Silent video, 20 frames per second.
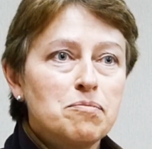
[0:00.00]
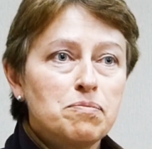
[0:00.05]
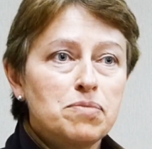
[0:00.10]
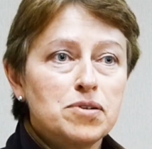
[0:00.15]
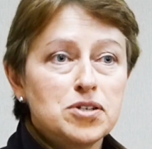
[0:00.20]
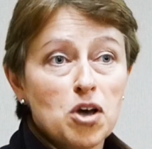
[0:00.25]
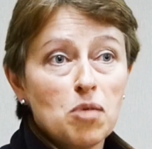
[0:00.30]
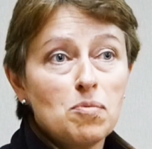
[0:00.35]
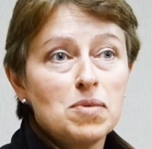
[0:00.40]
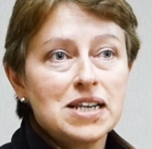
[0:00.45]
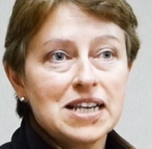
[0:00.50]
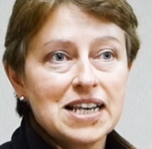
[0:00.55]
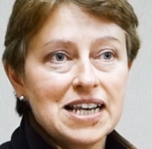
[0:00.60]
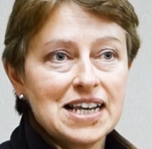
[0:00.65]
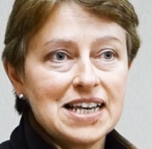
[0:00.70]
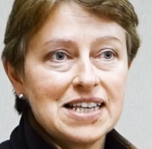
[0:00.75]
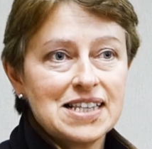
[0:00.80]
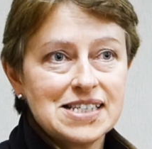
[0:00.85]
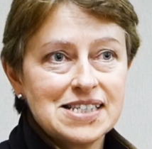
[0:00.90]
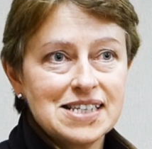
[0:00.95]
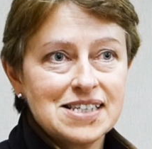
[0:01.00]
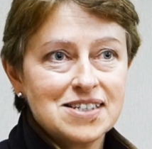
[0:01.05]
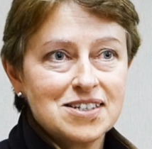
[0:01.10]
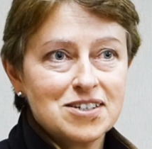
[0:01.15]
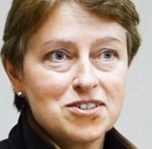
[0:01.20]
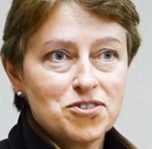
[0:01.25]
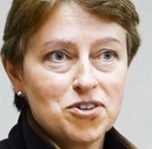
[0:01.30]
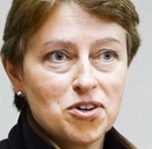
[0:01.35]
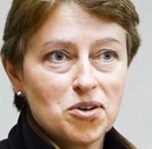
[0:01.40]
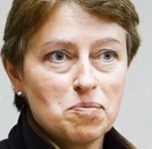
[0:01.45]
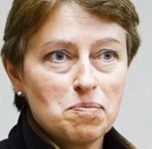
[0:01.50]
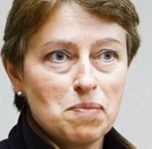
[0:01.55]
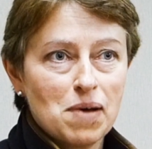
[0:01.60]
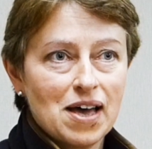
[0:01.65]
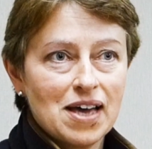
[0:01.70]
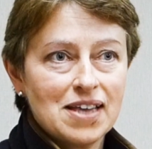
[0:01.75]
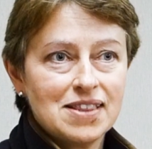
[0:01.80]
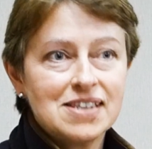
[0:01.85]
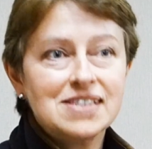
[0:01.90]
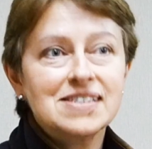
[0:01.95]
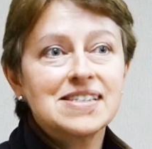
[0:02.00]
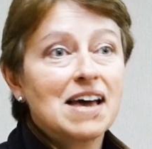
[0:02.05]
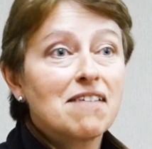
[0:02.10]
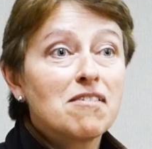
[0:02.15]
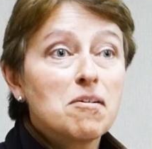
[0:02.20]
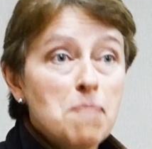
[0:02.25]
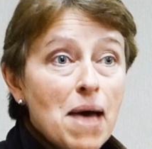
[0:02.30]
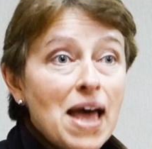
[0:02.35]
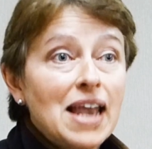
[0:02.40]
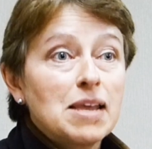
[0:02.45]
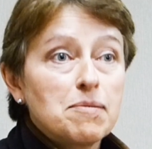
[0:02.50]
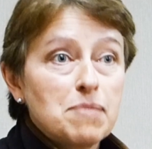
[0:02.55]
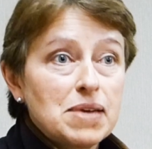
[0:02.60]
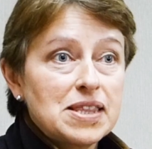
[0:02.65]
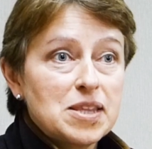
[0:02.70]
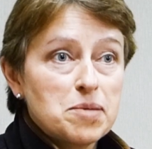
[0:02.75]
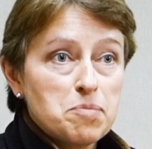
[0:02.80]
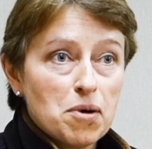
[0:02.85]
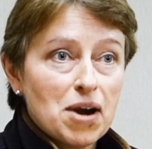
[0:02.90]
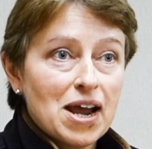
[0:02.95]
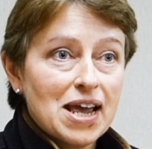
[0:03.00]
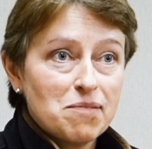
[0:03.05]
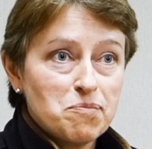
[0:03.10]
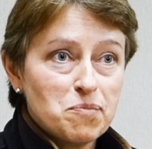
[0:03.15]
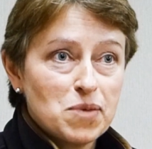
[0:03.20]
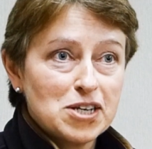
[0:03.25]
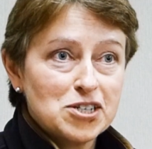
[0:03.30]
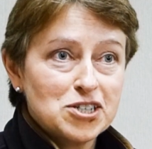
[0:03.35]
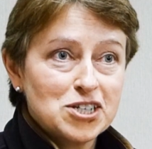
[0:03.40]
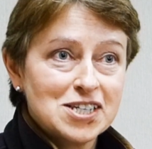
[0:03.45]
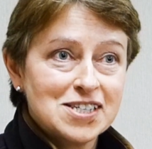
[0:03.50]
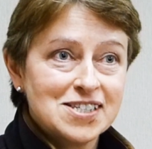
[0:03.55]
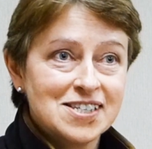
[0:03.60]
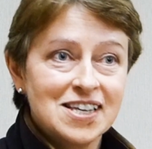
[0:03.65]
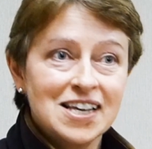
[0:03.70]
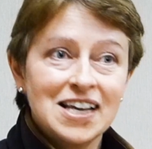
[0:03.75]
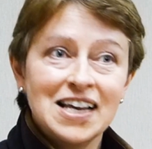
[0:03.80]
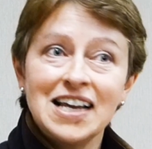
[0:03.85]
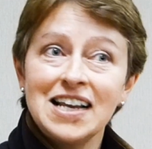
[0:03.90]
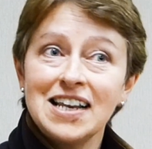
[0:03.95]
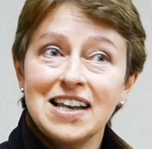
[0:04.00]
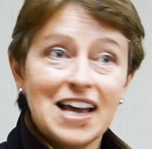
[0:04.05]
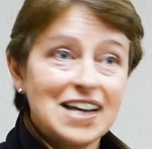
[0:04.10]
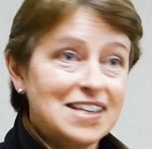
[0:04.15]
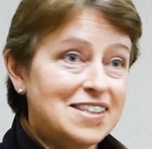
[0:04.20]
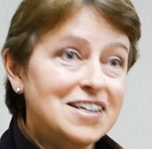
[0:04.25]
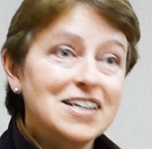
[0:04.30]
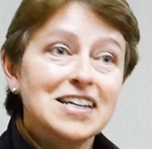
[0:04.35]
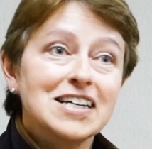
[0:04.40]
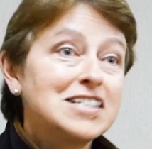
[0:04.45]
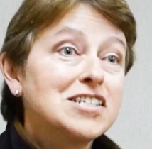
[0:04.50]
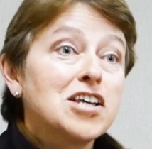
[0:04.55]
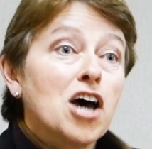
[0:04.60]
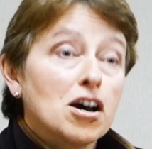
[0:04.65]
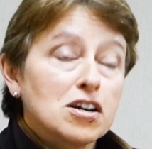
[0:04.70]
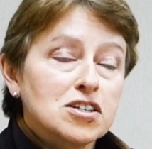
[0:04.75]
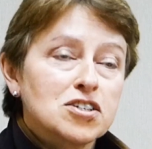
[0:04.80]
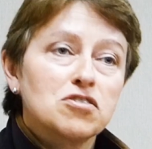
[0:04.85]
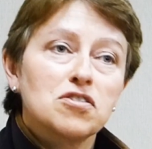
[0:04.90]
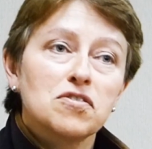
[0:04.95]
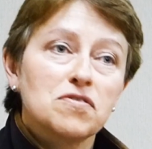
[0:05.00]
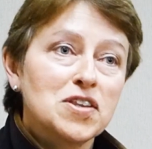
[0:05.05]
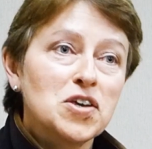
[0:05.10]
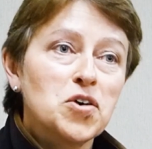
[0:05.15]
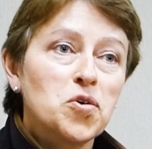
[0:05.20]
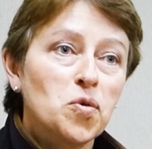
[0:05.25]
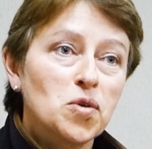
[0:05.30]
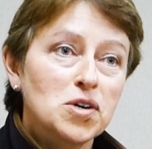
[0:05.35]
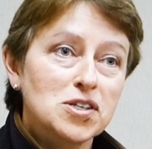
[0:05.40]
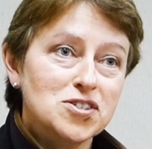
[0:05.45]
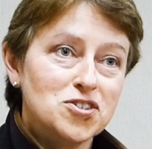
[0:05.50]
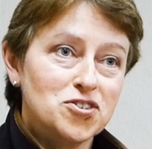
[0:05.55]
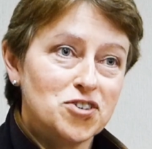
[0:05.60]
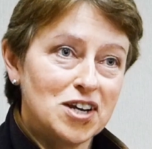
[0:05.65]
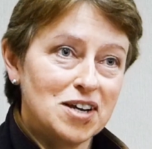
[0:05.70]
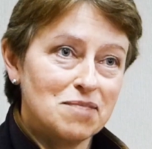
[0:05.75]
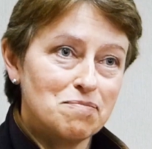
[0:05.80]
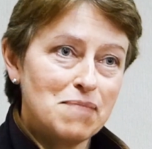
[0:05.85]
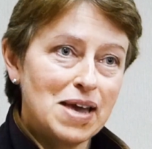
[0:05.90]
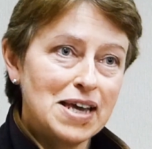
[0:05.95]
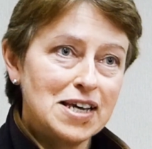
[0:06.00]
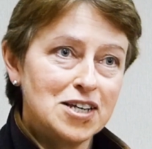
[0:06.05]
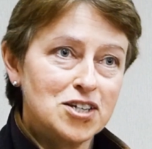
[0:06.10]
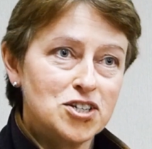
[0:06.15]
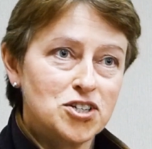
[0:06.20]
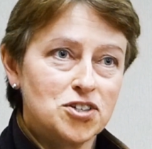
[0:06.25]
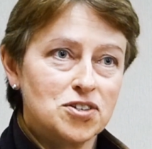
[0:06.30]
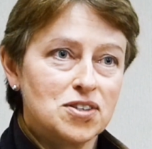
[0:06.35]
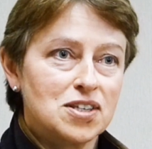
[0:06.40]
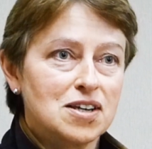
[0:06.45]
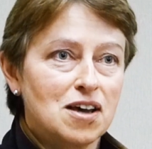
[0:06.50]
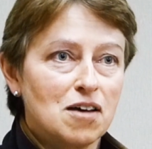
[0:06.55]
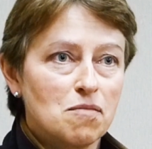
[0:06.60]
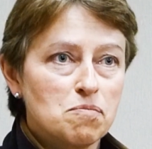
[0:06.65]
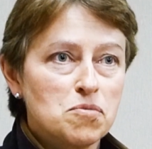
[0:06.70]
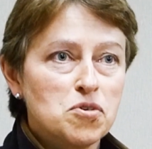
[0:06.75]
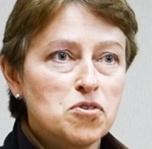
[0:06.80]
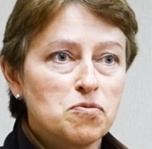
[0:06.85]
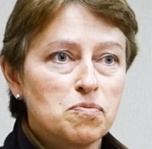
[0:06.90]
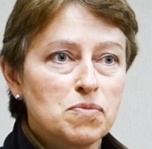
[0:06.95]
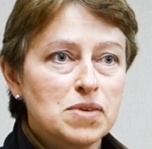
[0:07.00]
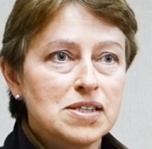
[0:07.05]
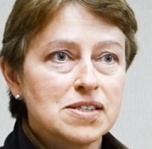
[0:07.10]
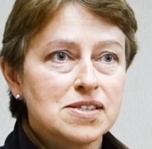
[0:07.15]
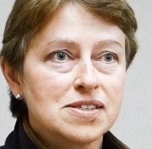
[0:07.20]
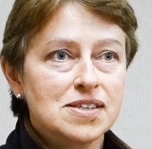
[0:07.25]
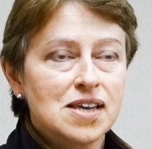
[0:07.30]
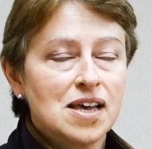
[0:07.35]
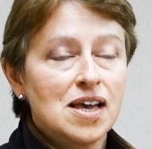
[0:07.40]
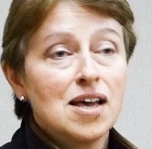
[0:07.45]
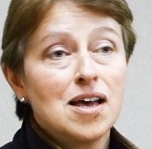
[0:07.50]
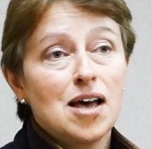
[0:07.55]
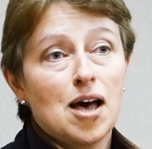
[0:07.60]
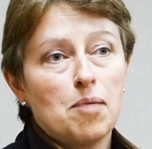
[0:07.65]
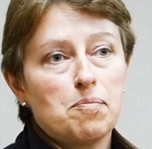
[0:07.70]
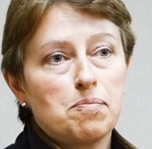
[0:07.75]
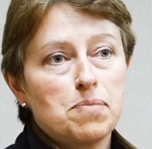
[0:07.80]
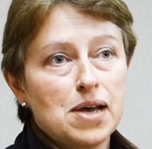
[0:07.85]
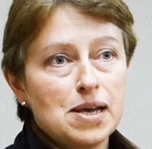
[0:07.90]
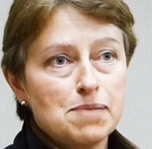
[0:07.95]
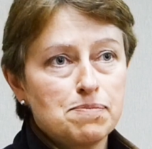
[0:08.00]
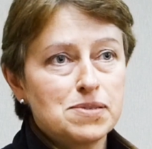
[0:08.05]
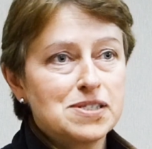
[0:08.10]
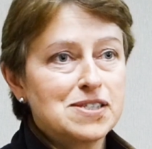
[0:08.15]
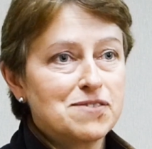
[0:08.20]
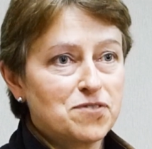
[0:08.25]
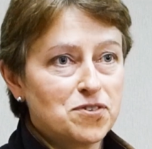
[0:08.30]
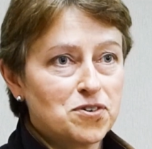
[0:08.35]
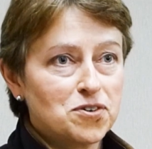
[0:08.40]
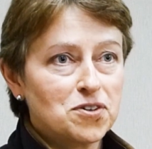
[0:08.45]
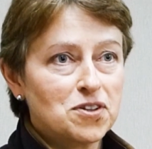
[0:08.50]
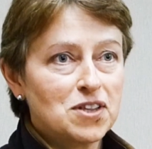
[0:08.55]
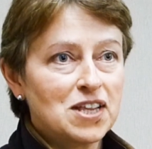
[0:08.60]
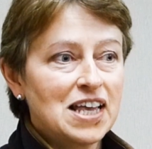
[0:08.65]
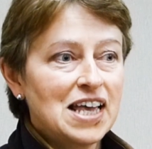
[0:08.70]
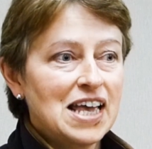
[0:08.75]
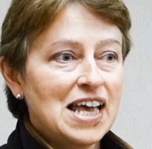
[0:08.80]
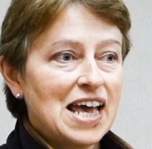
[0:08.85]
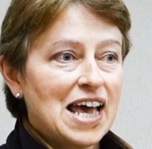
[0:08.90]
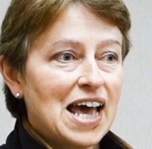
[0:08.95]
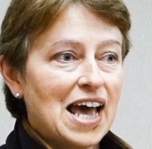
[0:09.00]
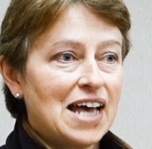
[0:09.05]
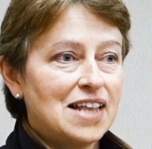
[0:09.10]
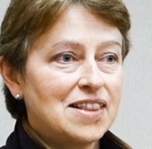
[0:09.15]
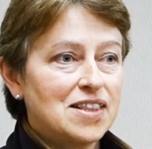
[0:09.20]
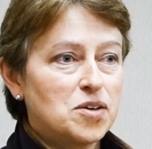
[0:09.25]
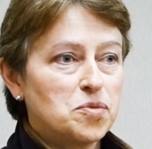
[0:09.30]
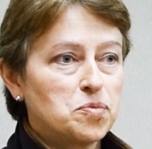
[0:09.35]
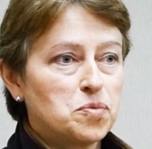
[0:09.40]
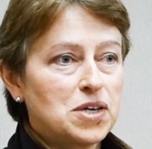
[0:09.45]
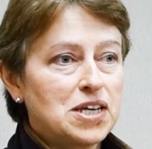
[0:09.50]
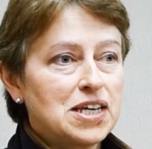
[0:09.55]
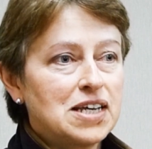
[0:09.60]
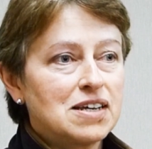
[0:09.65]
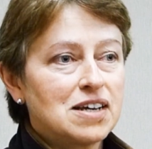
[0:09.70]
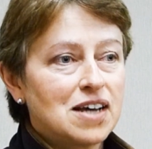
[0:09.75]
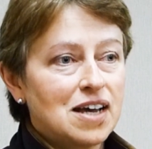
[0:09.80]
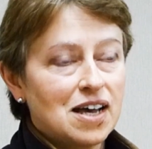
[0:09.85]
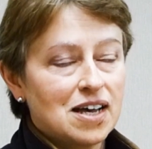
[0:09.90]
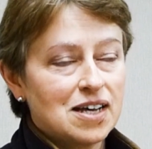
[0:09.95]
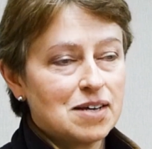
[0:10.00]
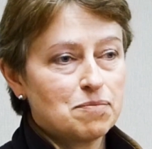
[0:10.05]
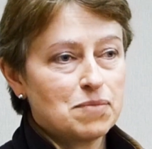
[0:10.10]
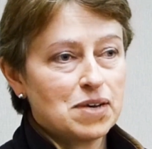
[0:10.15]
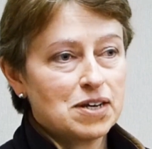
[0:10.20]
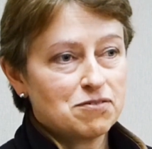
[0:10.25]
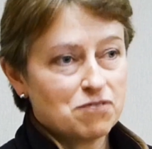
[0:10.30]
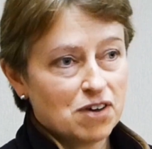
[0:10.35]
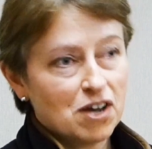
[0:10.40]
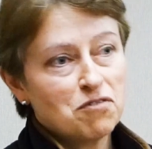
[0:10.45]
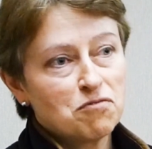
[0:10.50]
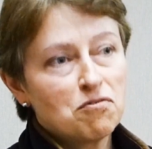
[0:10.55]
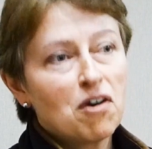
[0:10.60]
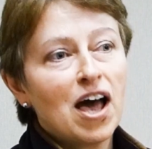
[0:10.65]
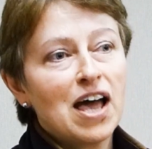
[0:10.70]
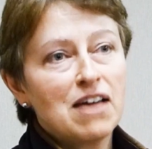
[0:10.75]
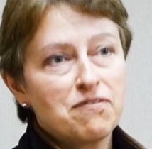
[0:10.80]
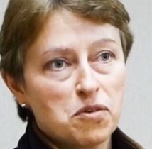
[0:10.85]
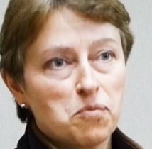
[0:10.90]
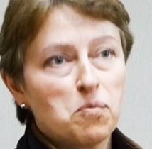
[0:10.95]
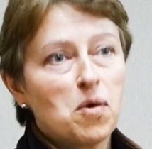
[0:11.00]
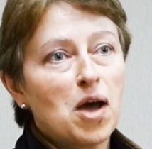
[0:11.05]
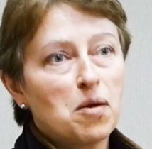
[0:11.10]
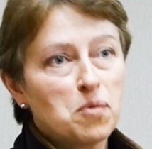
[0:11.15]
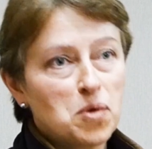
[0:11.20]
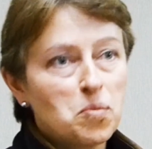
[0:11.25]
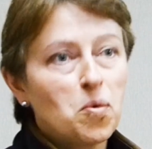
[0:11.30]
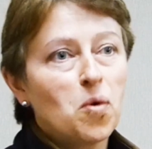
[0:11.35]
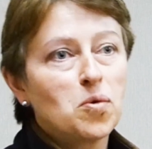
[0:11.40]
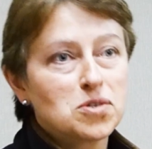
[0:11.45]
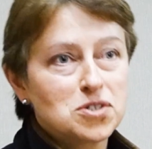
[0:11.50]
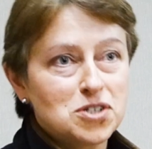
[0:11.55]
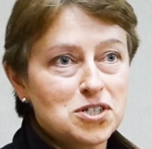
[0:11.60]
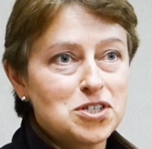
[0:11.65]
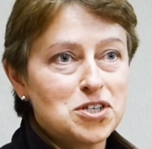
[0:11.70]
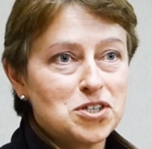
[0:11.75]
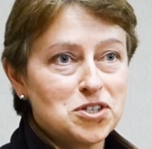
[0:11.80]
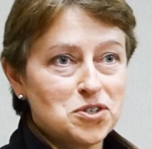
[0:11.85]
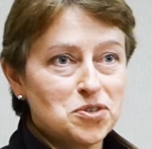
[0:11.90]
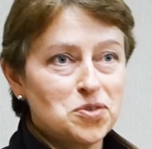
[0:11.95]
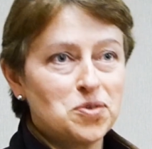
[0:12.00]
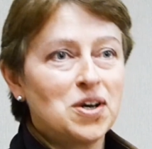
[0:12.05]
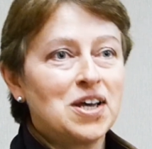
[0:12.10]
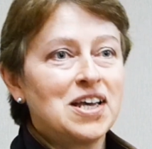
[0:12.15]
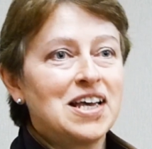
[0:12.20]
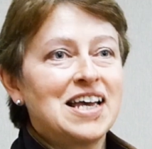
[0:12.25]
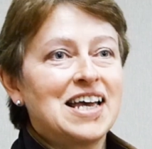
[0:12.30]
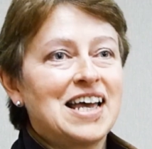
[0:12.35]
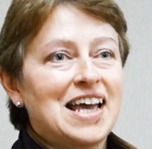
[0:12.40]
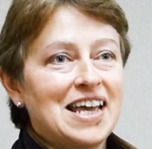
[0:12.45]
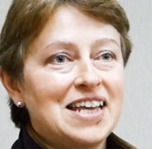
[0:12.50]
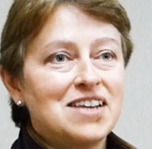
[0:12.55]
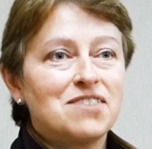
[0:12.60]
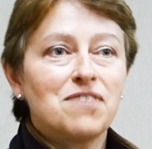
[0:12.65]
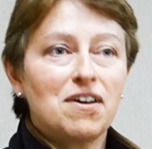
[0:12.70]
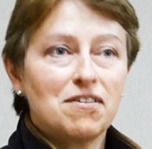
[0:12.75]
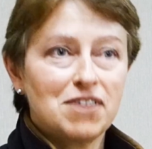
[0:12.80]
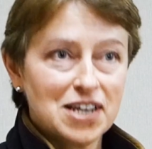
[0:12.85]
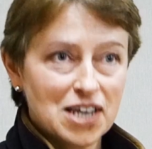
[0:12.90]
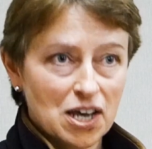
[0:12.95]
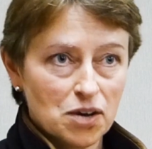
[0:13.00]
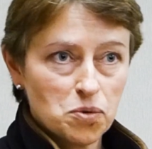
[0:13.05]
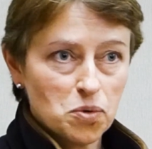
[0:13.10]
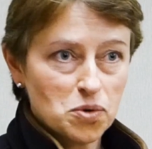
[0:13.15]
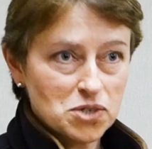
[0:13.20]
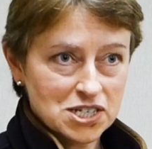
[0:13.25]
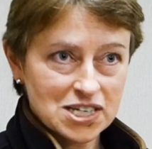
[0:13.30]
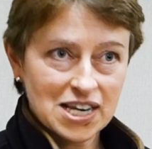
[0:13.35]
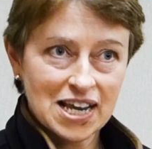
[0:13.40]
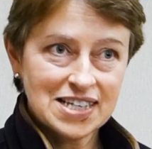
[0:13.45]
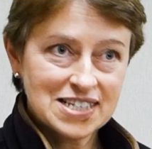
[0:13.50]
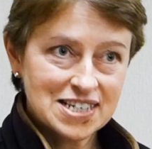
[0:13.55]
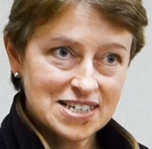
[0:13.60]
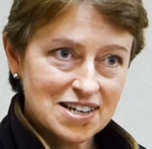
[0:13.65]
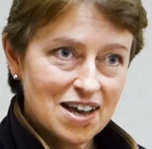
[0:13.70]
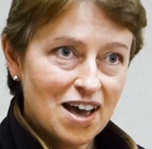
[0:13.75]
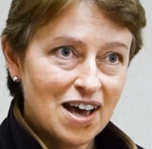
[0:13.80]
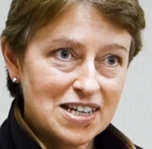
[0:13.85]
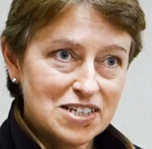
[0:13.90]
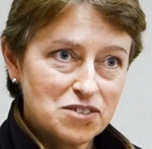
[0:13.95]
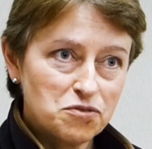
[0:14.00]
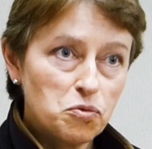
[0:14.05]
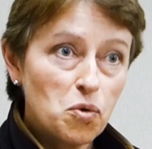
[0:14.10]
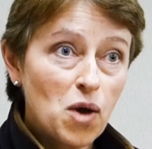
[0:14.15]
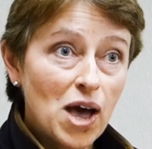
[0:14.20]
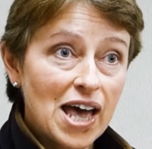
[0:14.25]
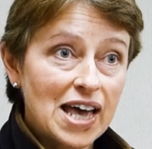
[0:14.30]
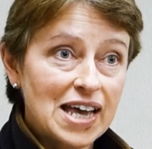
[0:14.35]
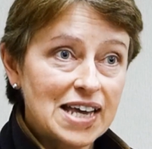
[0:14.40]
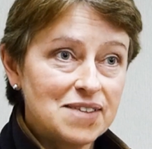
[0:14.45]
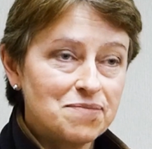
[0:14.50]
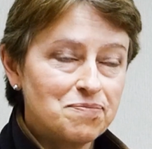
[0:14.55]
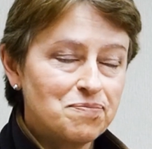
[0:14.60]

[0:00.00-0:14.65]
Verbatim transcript: Predominantly, this is controlled by the cerebellum in the brain, which is like the conductor of the orchestra, making sure that our movements are purposeful and that we um, arrive at where we want to do in a very coordinated kind of way.